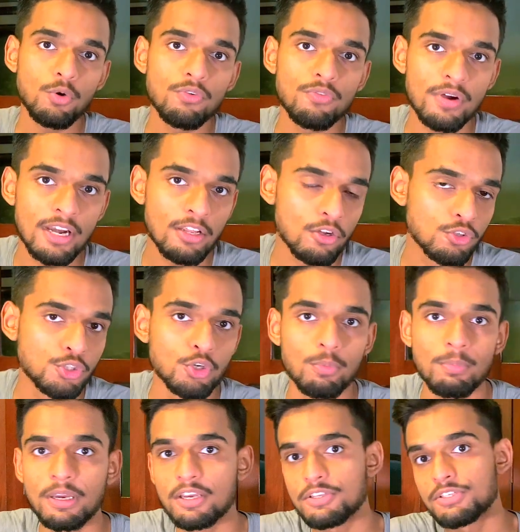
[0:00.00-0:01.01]
radio show
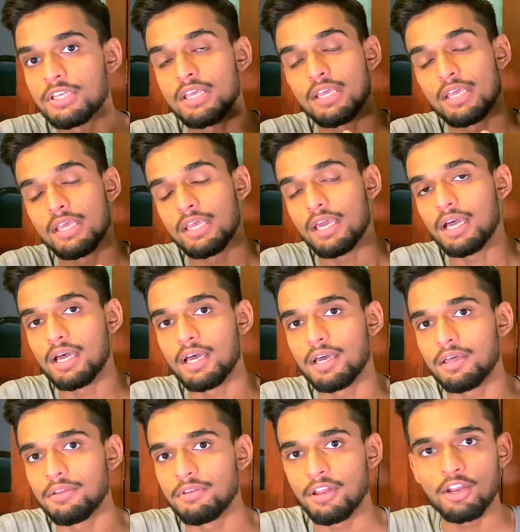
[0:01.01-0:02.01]
because
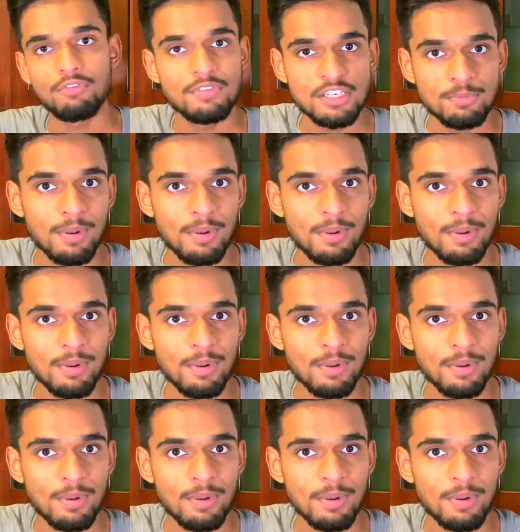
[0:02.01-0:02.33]
none of these